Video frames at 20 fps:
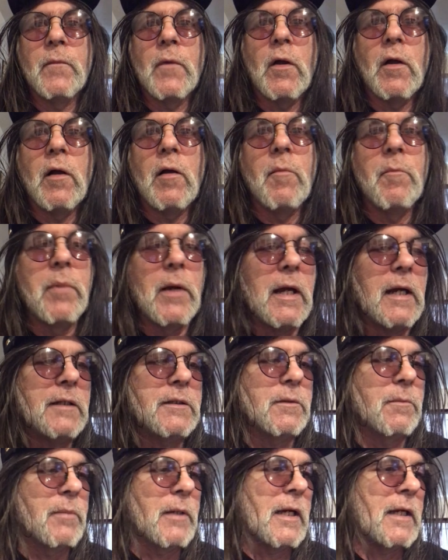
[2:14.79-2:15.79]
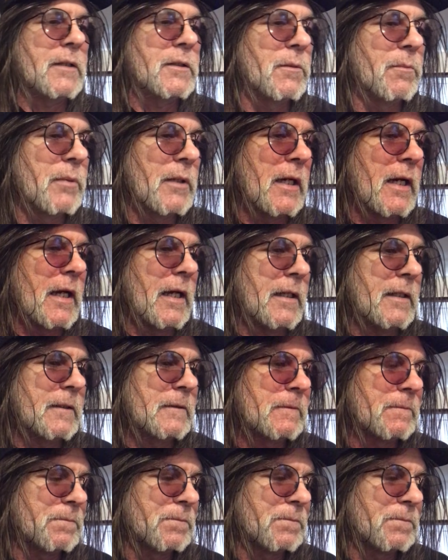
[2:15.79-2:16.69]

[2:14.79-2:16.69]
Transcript: all back to back to back.